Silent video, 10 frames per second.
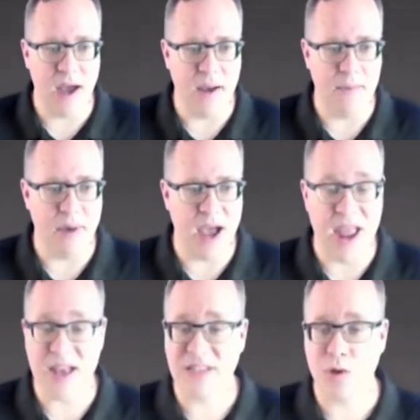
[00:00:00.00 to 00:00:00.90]
Um,
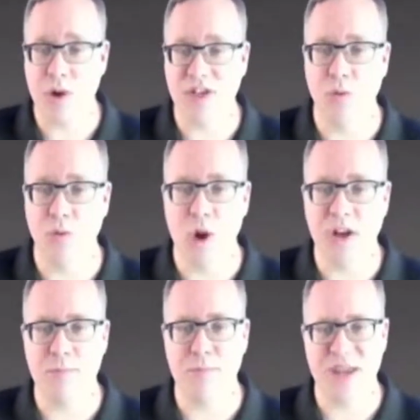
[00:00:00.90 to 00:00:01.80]
I asked the question what are
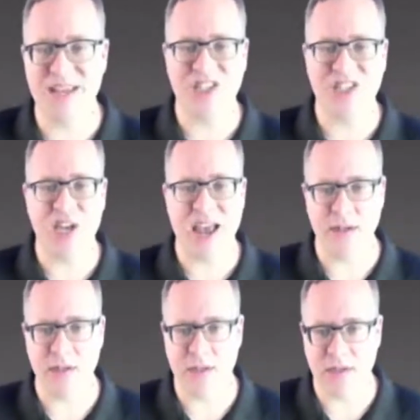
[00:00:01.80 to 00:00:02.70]
your biggest
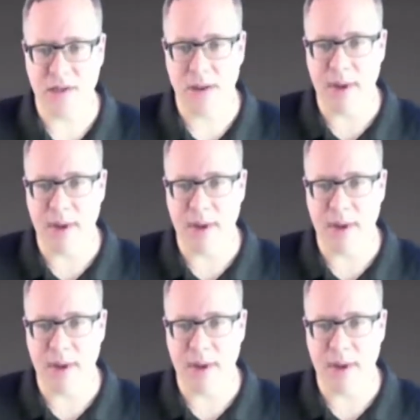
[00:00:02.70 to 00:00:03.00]
challenges